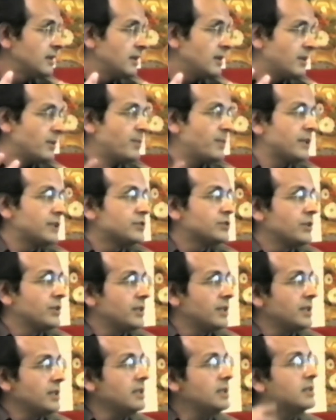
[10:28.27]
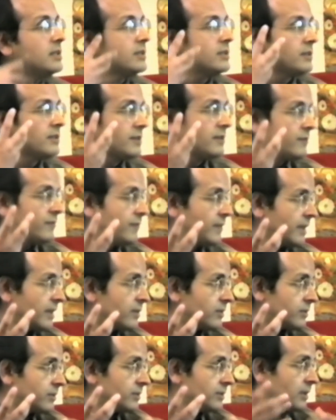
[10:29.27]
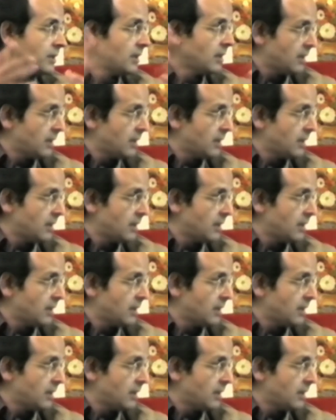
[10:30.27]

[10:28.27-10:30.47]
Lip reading: depends on the internal factors.